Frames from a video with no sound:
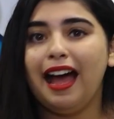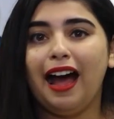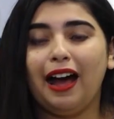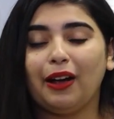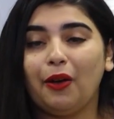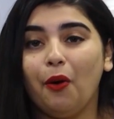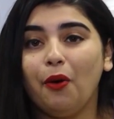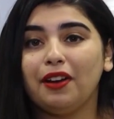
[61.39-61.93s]

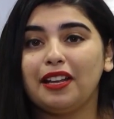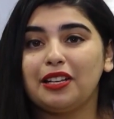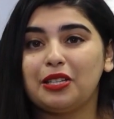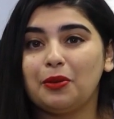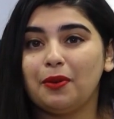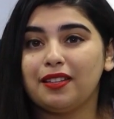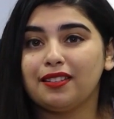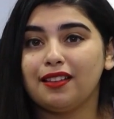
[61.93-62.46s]
According
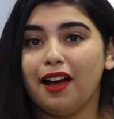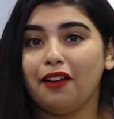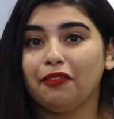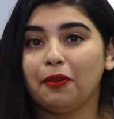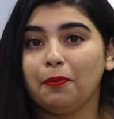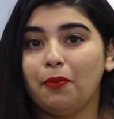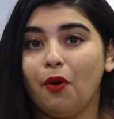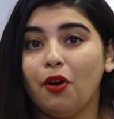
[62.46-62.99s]
to a staff
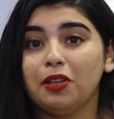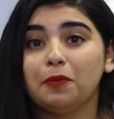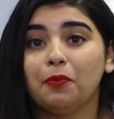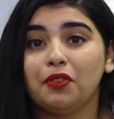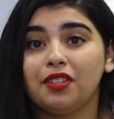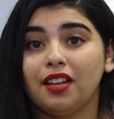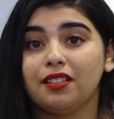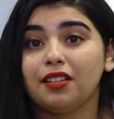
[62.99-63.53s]
report
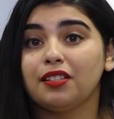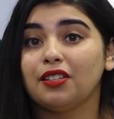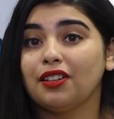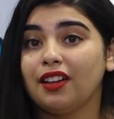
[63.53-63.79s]
presented to